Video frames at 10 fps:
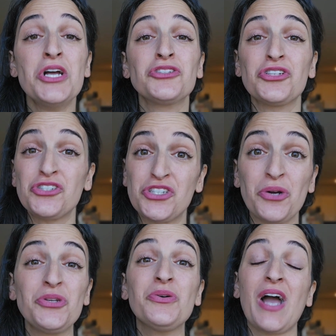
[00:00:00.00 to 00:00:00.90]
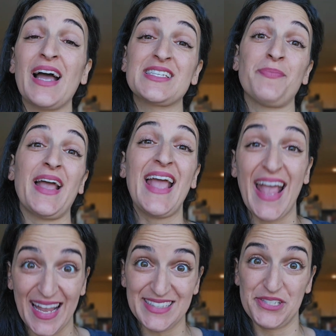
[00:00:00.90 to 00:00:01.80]
to show you guys my
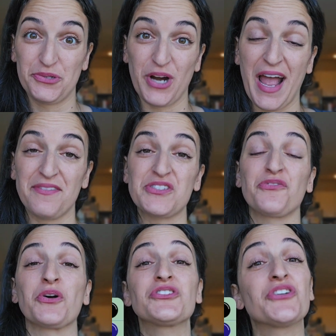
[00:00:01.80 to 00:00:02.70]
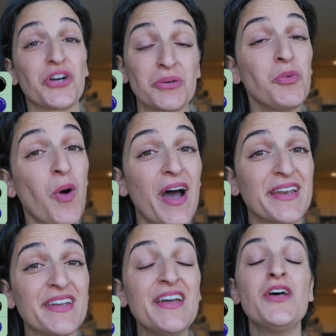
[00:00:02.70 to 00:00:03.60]
handicrafts for Term
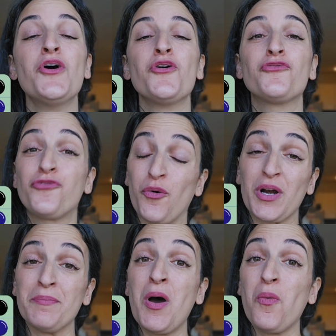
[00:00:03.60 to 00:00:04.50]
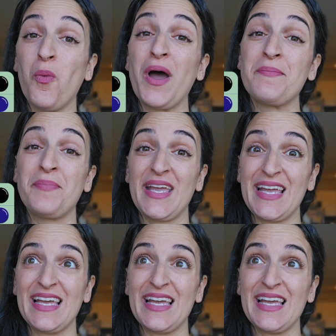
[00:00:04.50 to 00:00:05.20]
1, Form 1B